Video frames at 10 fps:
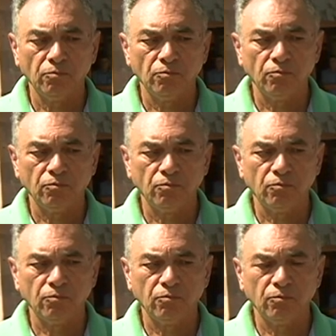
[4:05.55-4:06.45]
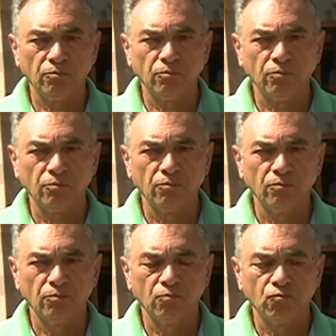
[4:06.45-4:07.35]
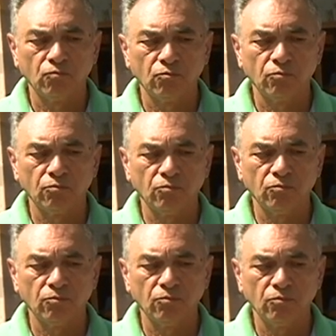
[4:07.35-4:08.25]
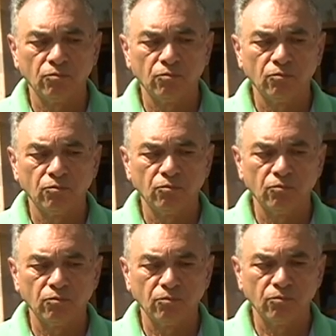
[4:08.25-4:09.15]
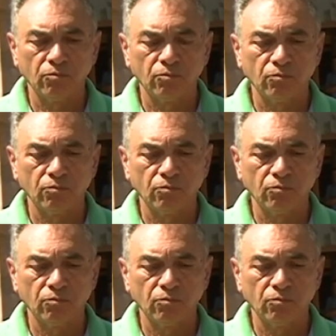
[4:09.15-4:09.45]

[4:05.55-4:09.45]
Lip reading: No words are spoken by the person on screen.